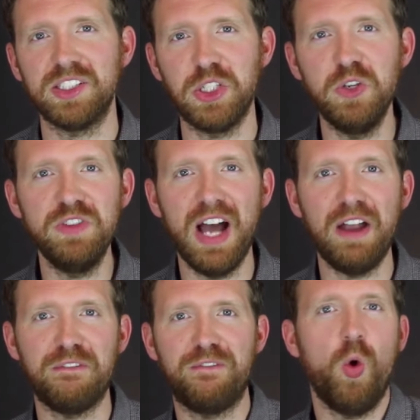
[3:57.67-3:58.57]
so you've
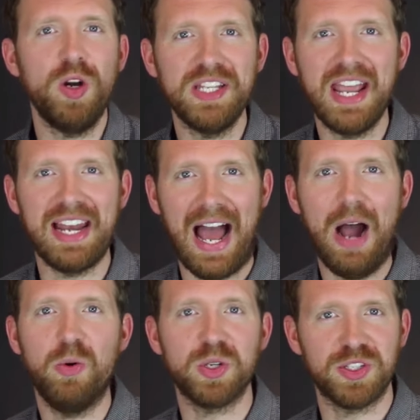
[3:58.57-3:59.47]
got 48
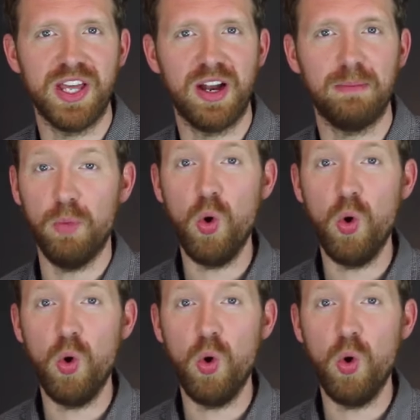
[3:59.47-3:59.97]
hours there